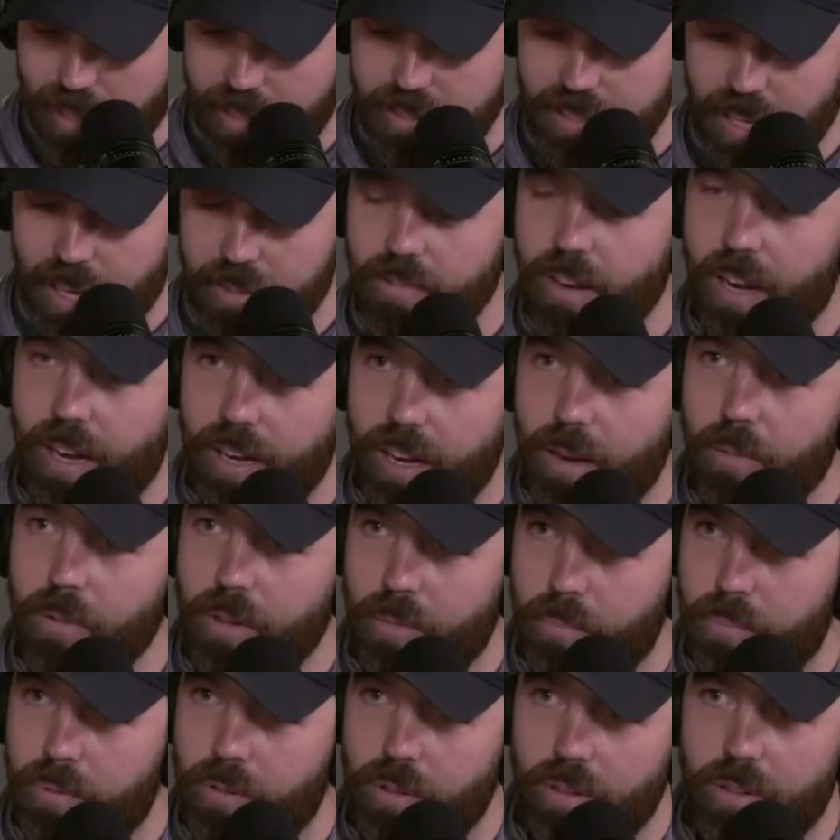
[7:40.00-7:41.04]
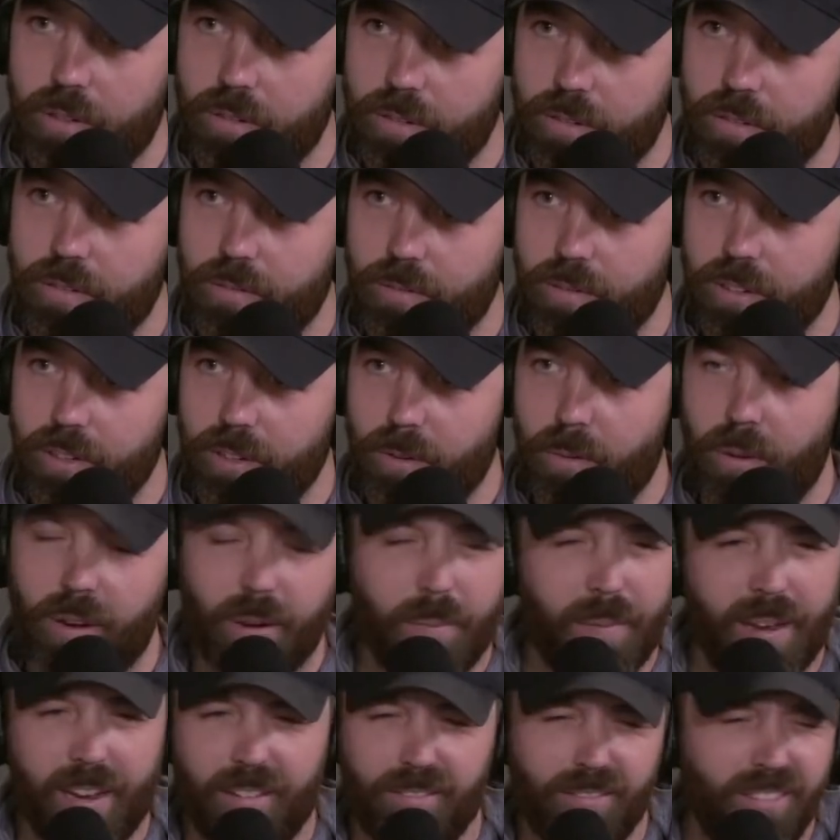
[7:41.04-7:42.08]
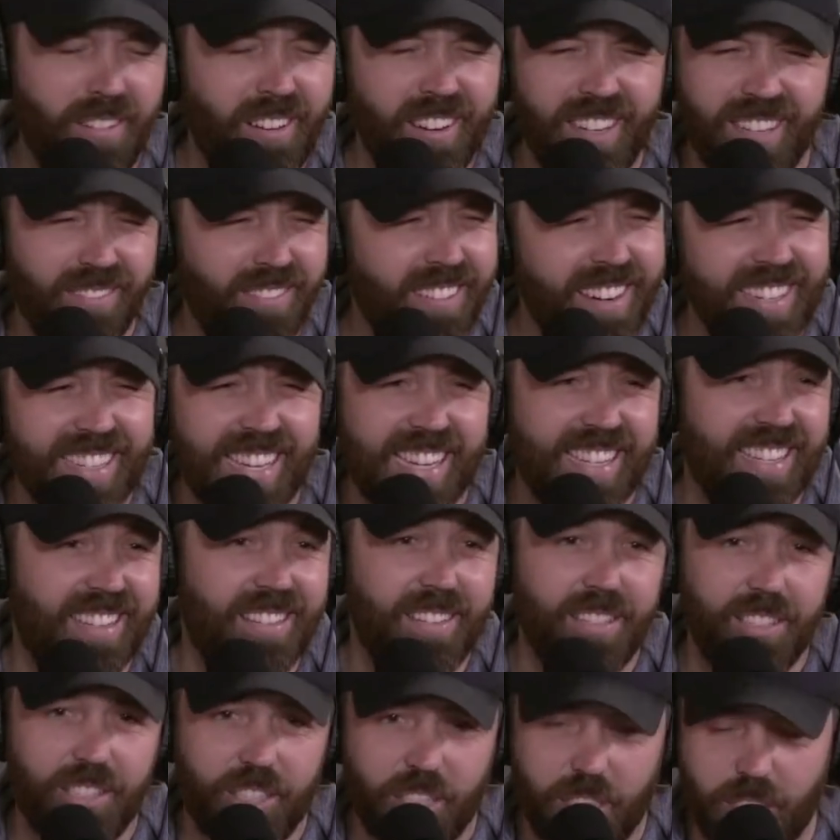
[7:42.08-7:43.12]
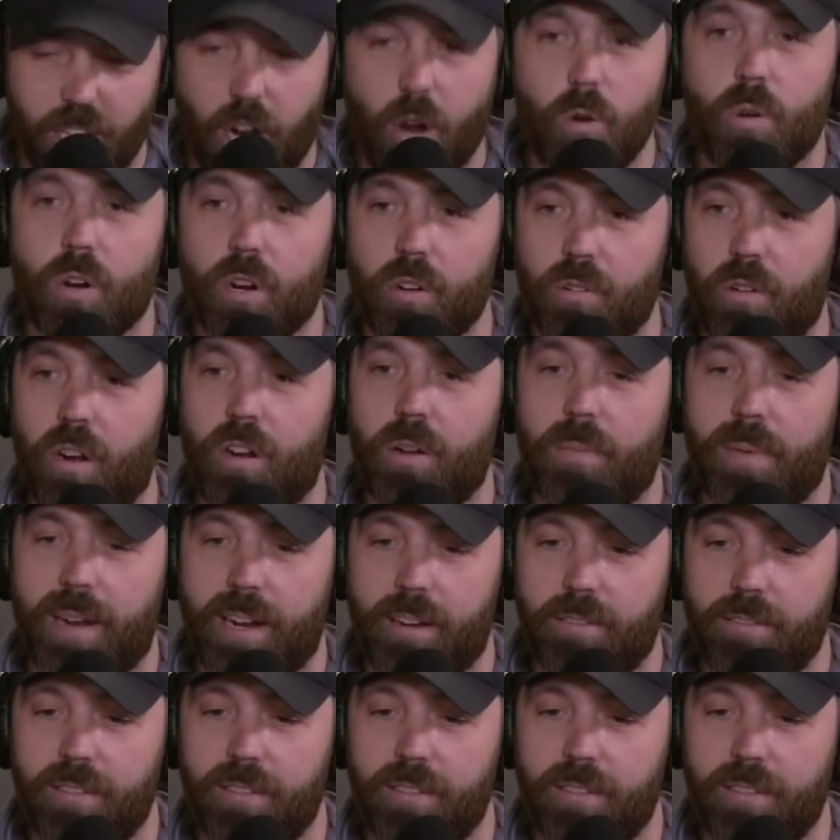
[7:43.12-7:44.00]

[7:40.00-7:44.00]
was like, right, I want to. What are you on about? What is this joker on about?